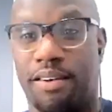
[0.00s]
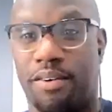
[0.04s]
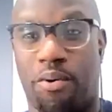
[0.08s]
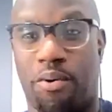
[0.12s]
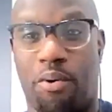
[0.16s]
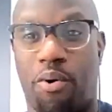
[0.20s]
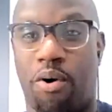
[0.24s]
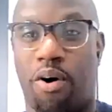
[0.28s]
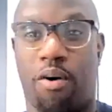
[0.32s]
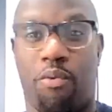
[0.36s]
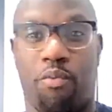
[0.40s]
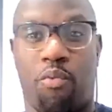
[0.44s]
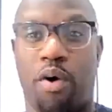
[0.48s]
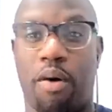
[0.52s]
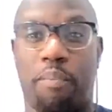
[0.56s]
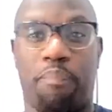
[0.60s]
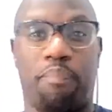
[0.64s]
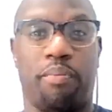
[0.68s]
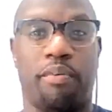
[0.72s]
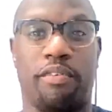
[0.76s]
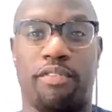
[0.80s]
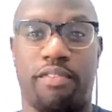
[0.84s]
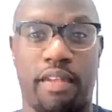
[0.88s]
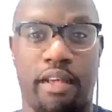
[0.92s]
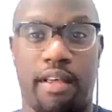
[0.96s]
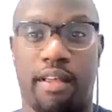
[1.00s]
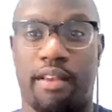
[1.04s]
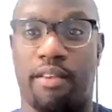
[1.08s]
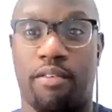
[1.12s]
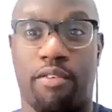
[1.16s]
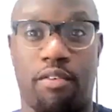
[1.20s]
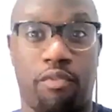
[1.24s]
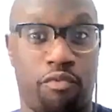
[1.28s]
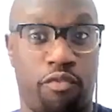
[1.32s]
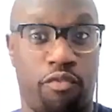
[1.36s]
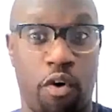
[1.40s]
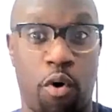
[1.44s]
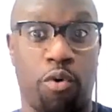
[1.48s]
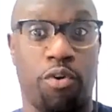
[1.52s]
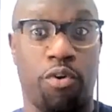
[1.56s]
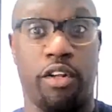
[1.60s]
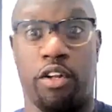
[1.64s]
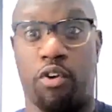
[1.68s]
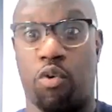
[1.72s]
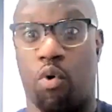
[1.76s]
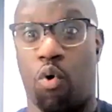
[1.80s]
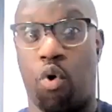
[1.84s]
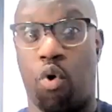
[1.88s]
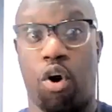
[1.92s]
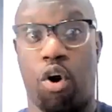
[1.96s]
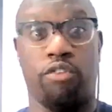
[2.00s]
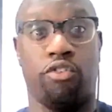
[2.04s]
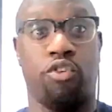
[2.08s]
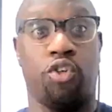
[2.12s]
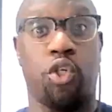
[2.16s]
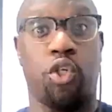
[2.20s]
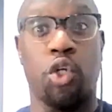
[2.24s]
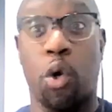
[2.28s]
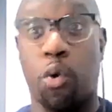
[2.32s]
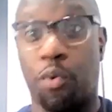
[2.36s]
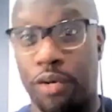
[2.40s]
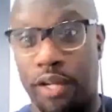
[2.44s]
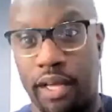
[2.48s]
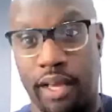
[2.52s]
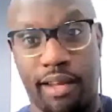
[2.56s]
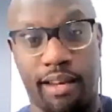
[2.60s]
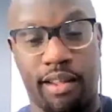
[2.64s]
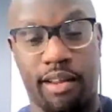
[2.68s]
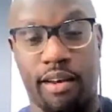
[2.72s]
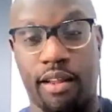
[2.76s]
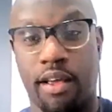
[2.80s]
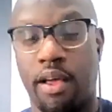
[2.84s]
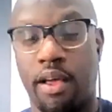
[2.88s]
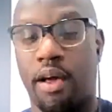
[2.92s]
or what percent voted or donated